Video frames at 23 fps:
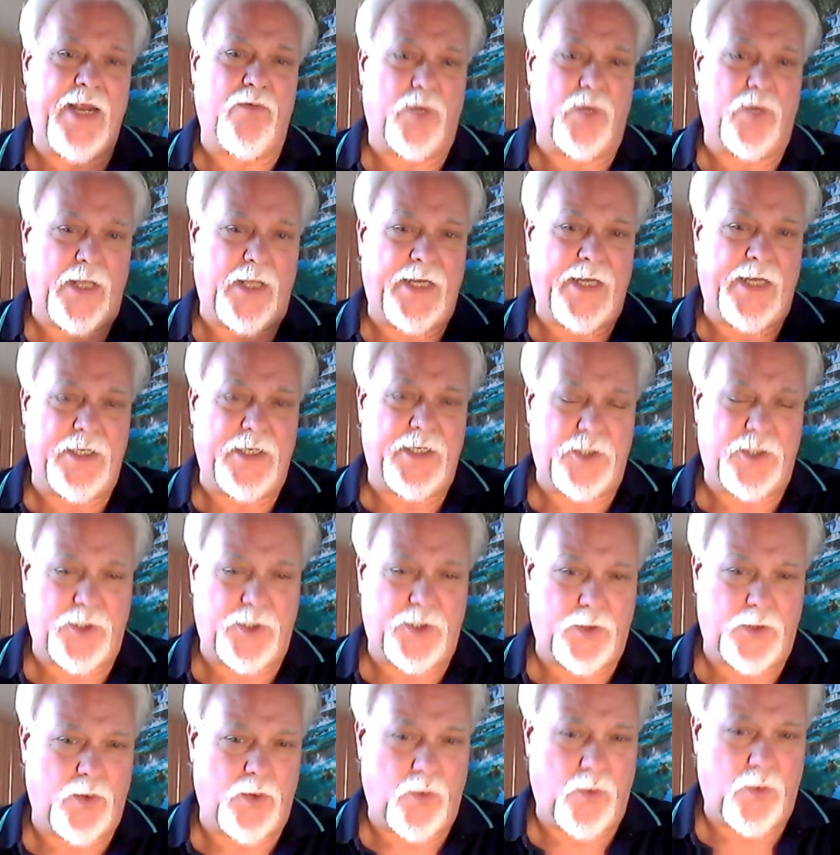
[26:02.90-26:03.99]
related
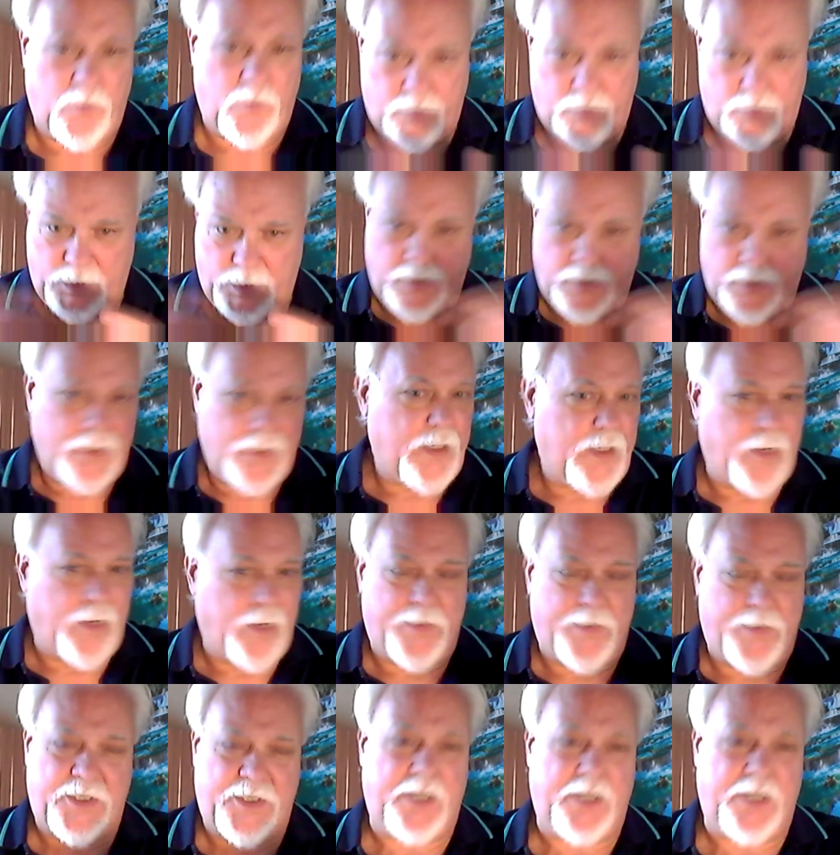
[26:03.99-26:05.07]
to a
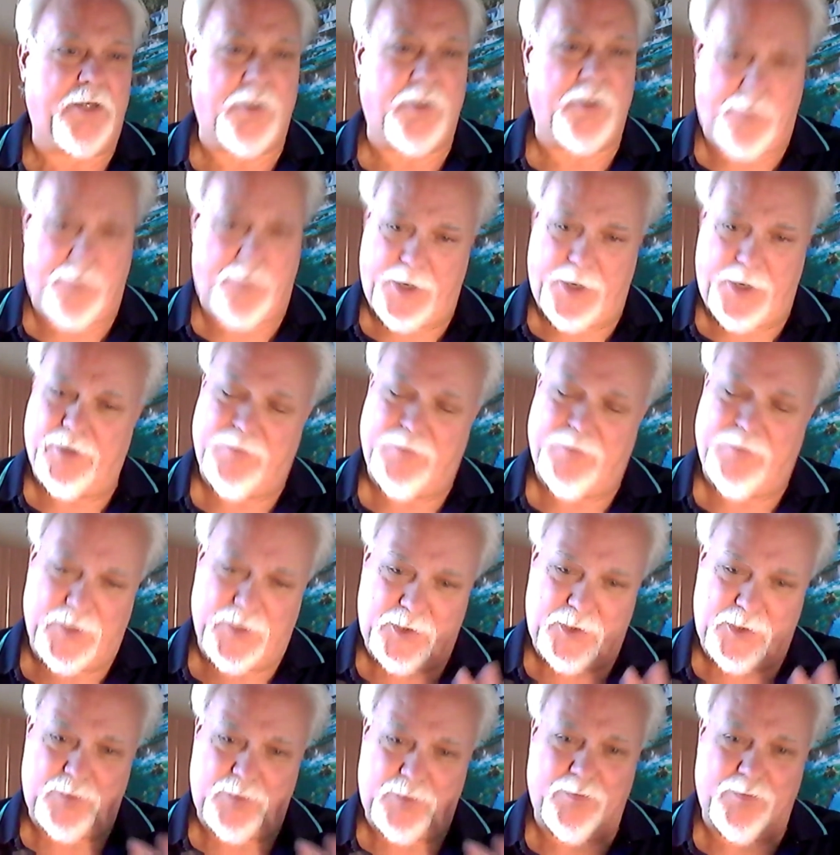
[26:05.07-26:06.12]
particular part of this